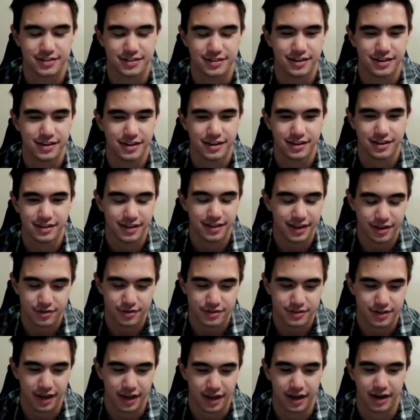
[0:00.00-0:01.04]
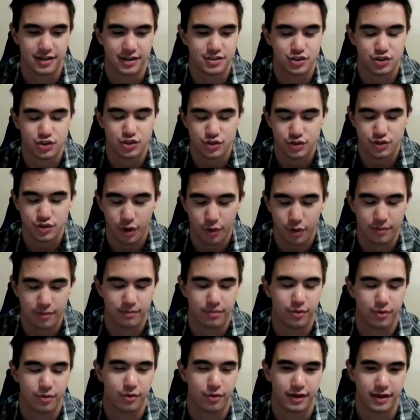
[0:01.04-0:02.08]
just like you're saying, it's so
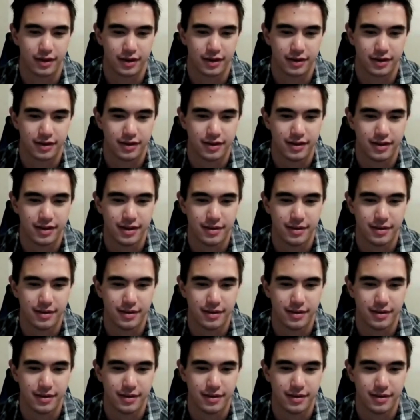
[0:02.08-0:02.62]
important